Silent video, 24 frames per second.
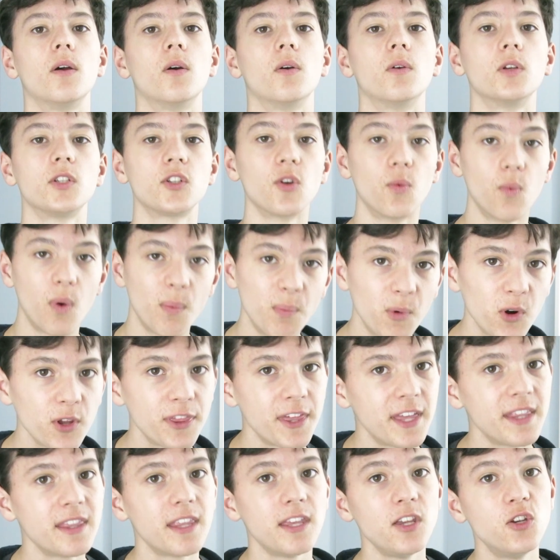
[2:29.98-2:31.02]
So one more
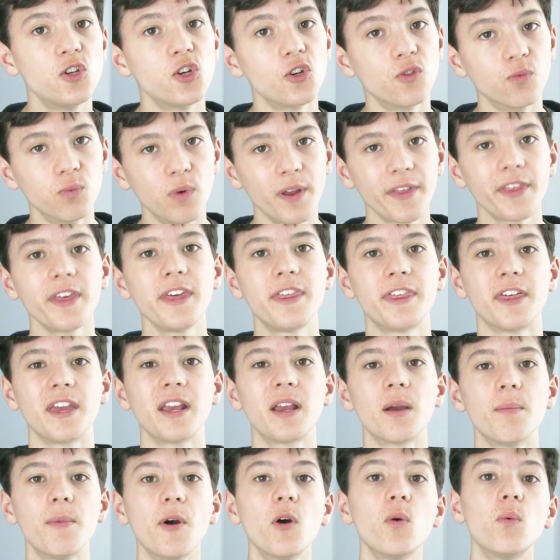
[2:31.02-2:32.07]
thing that you should really
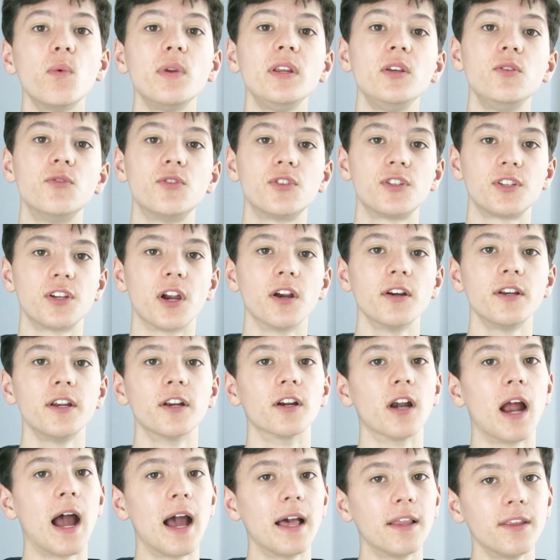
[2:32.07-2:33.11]
think about when you start
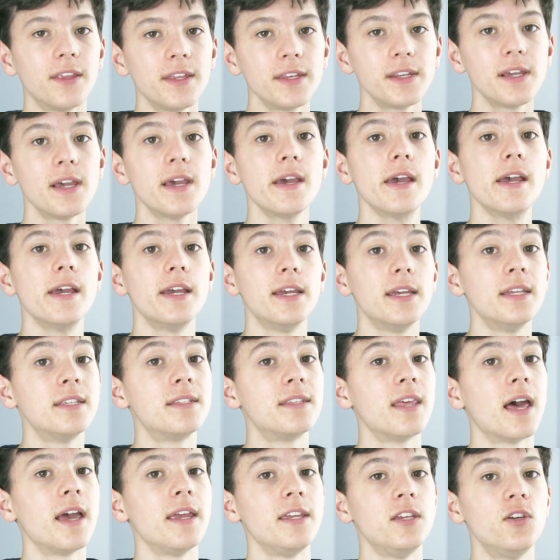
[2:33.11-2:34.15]
your island
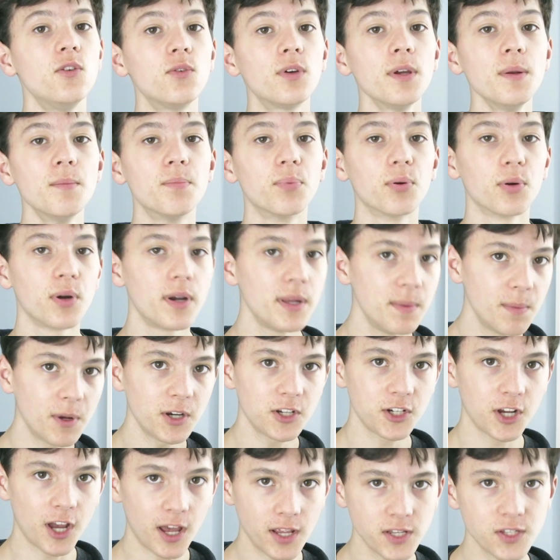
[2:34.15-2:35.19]
is that you can pretty
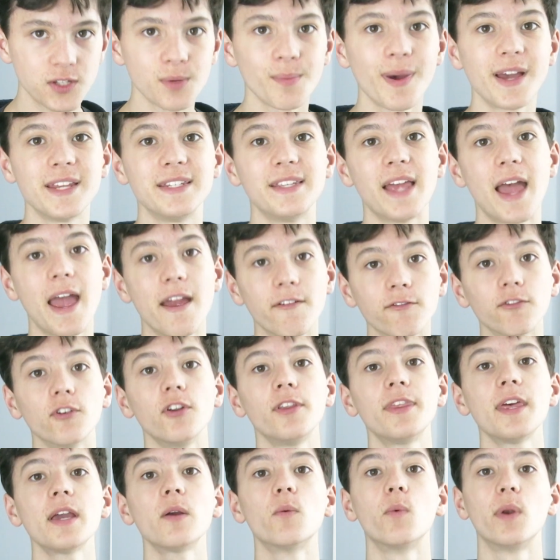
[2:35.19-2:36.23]
much customize
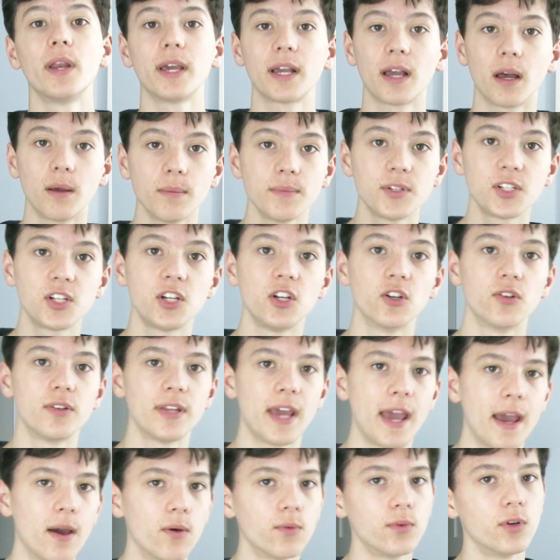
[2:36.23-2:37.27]
everything when it comes to your
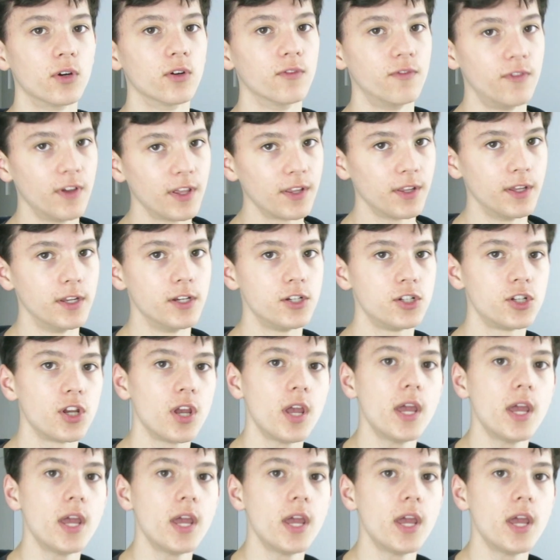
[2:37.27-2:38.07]
town or village.